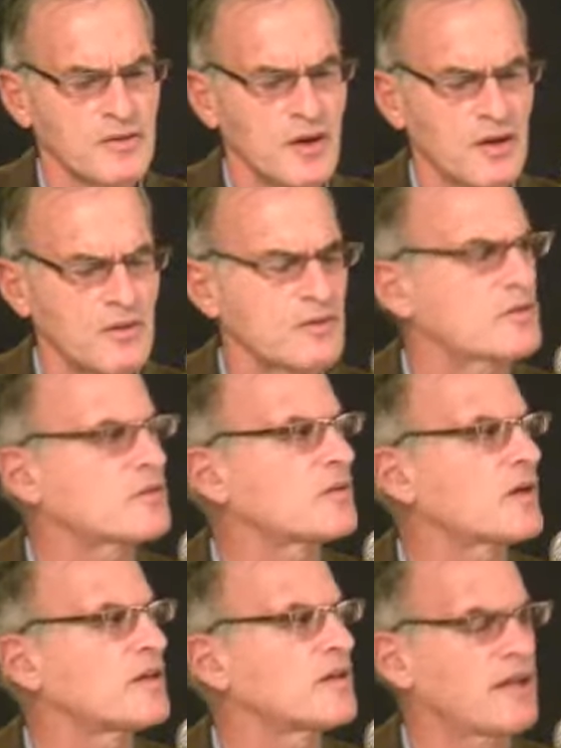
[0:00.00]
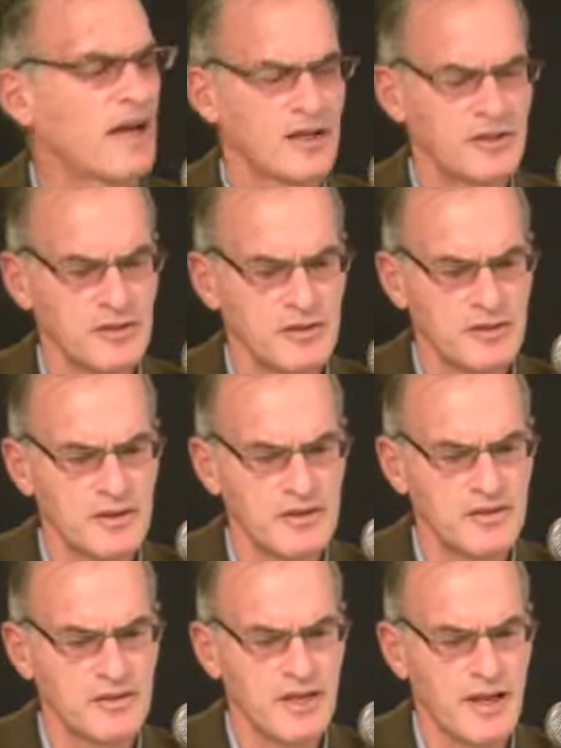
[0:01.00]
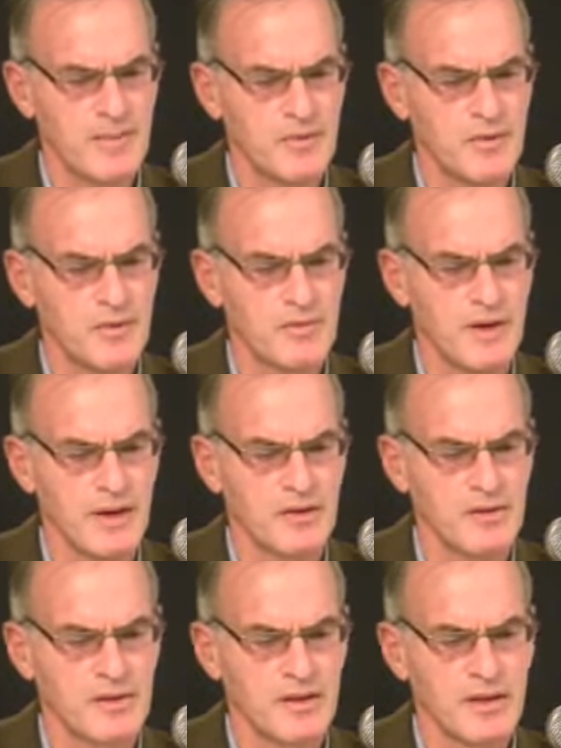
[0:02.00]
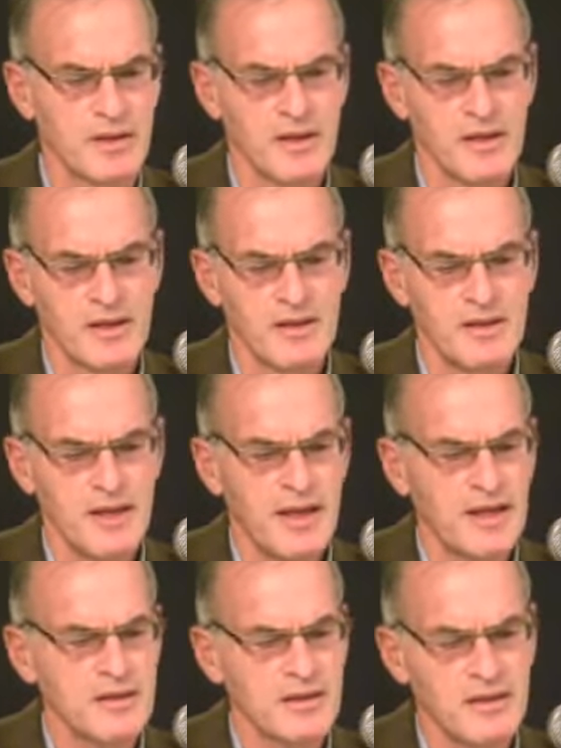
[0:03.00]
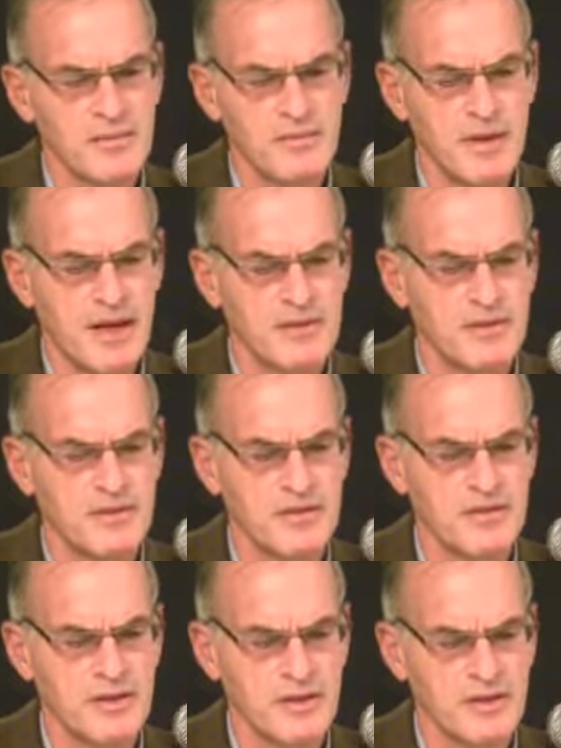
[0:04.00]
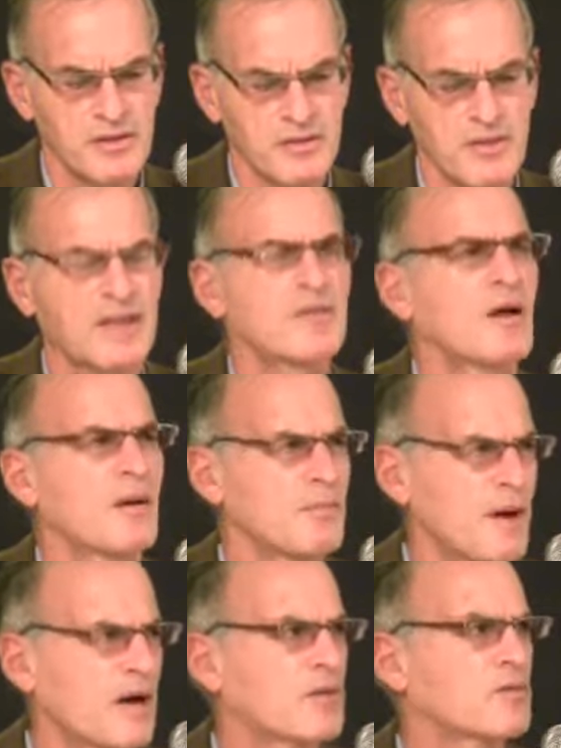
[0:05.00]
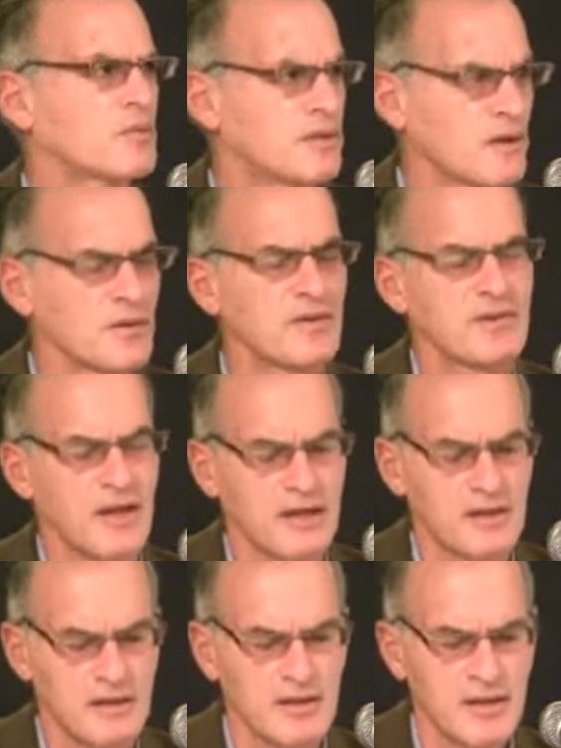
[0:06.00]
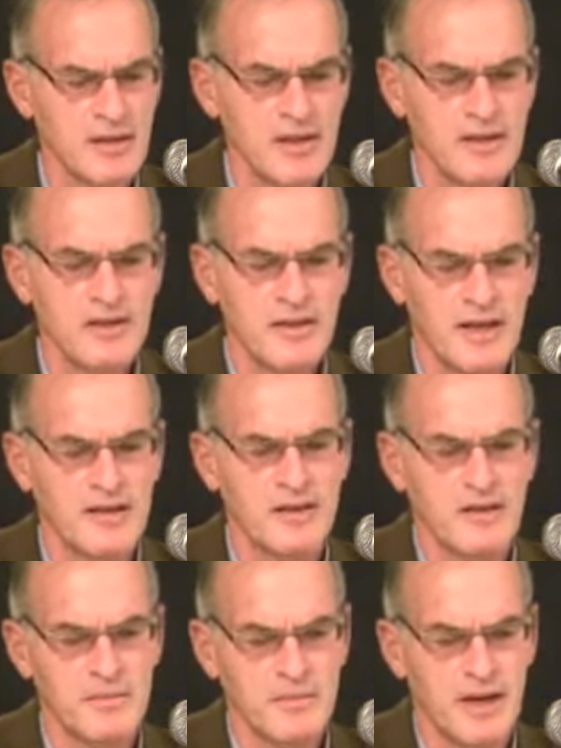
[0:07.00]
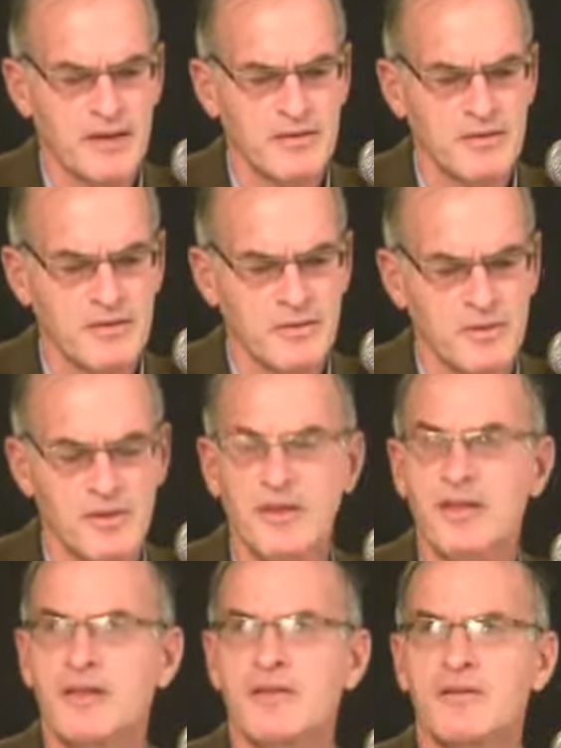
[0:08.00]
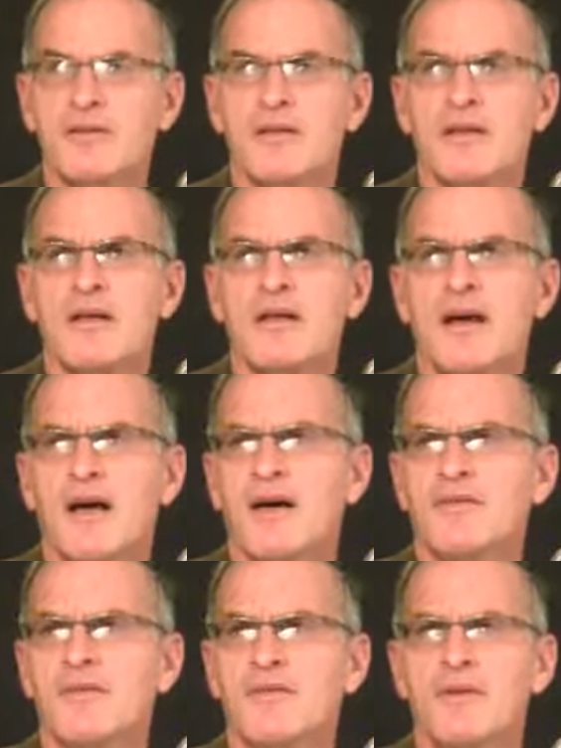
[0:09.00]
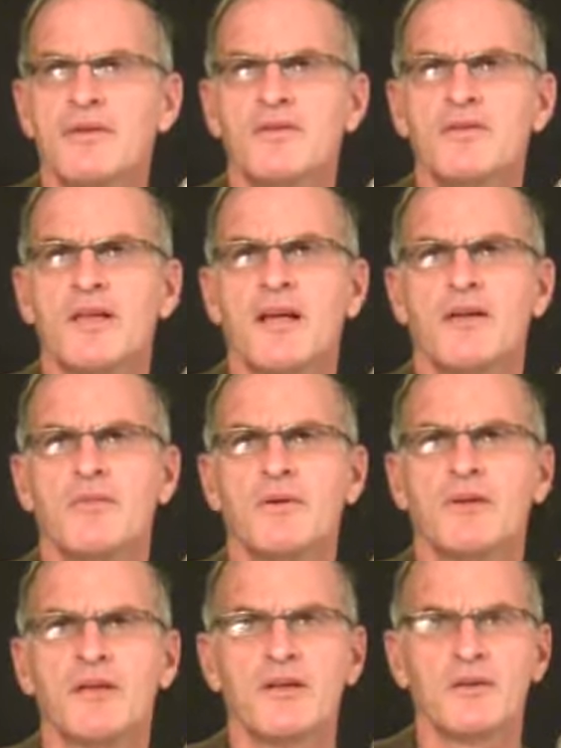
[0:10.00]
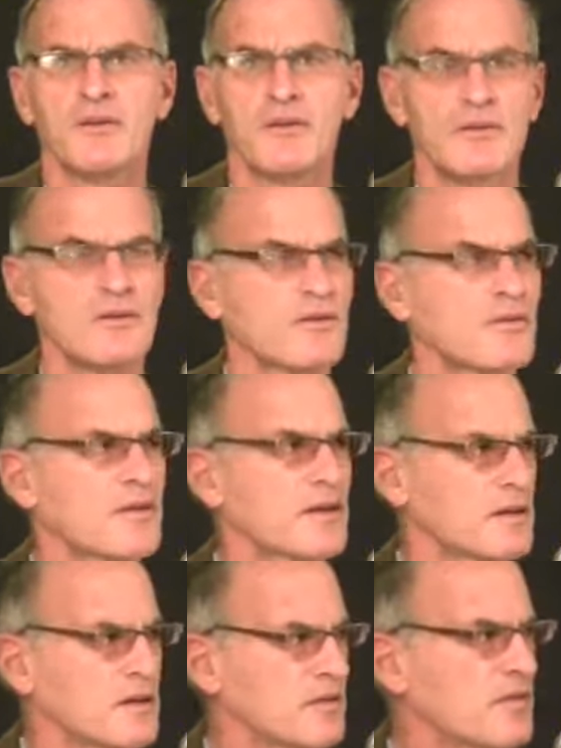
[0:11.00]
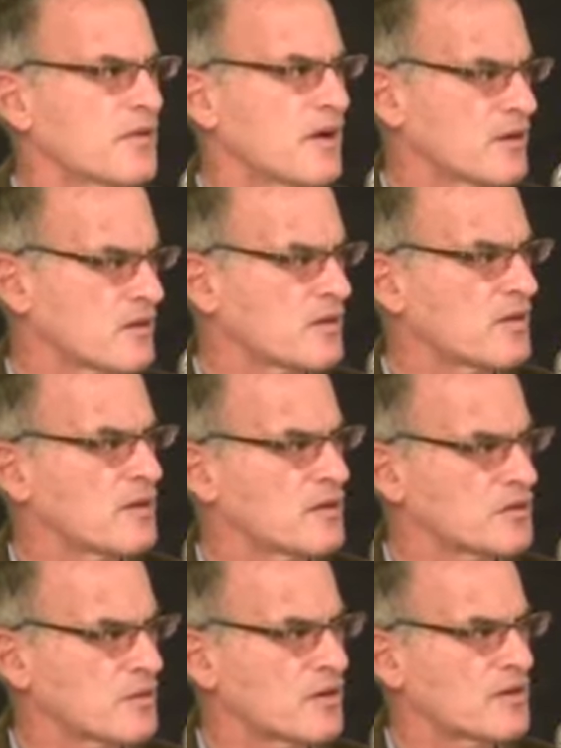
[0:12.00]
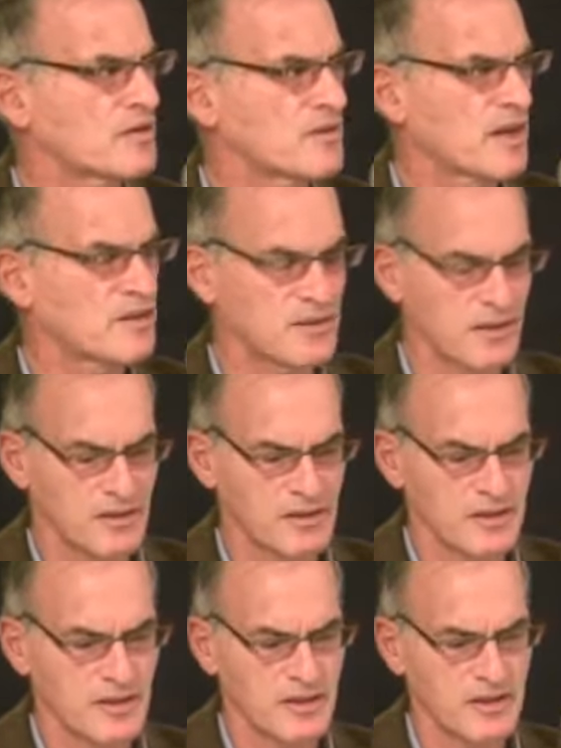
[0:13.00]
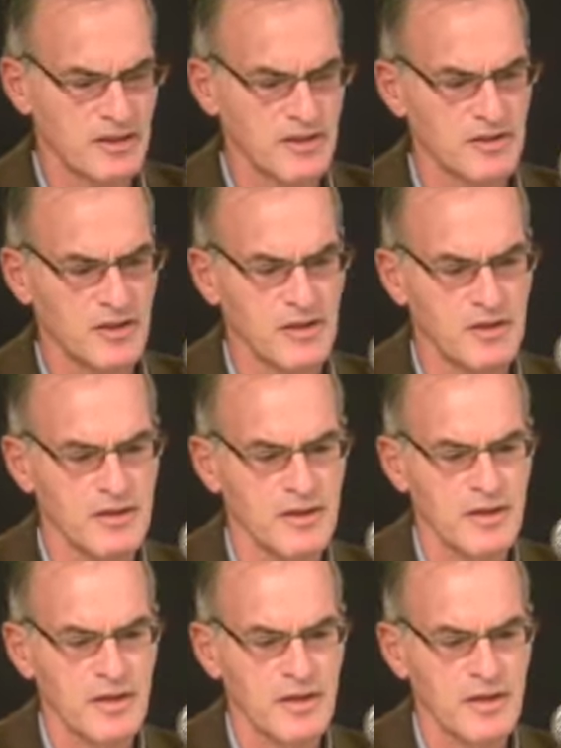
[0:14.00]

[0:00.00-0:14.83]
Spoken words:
Total Israeli casualties came to about 10 combatants killed, not about, we know exactly. 10 combatants were killed. Half of those 10 were killed due to friendly fire, Israelis accidentally killing each other.